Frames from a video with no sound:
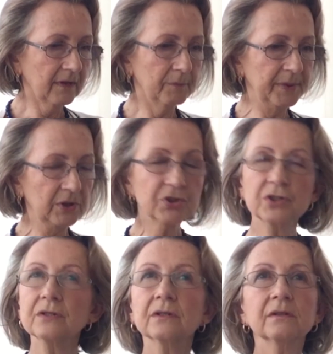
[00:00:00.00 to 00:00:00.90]
a
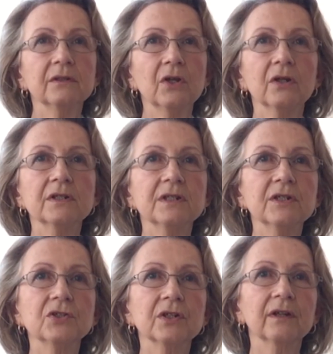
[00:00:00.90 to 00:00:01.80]
Belgian yoga
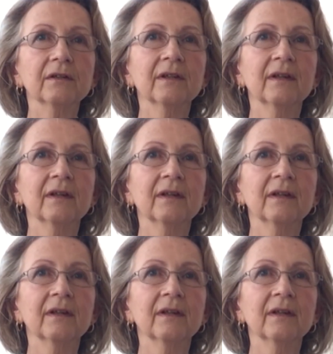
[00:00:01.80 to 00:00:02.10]
teacher,